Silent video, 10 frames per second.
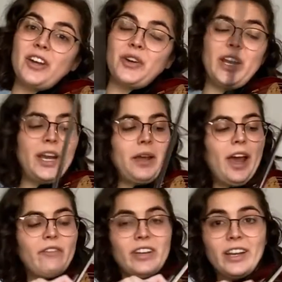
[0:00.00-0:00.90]
And I
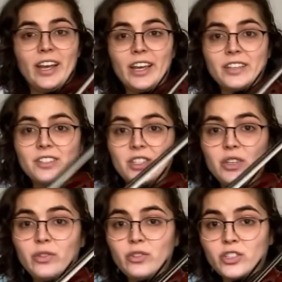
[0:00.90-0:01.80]
have a nice
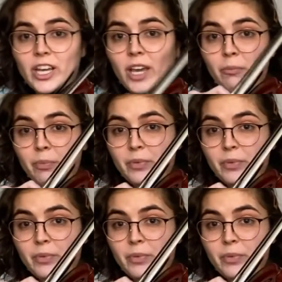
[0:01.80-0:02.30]
U shape.